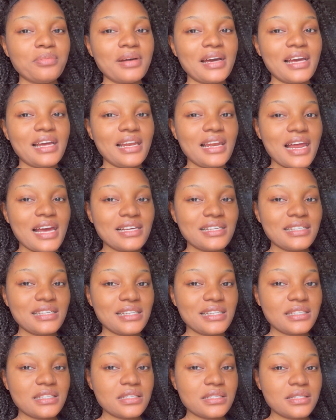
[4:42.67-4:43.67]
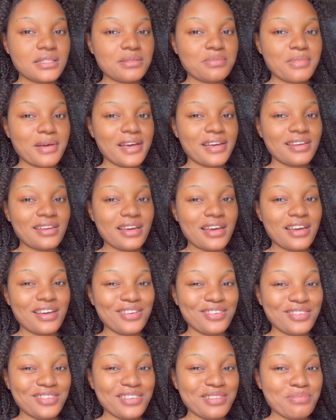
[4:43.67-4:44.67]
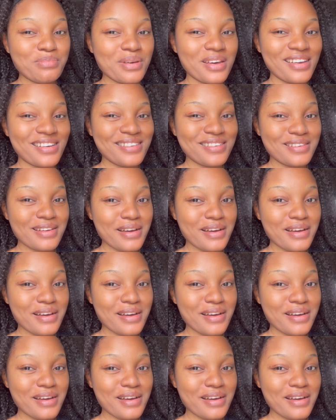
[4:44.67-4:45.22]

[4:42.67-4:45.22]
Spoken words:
my license in my Uniben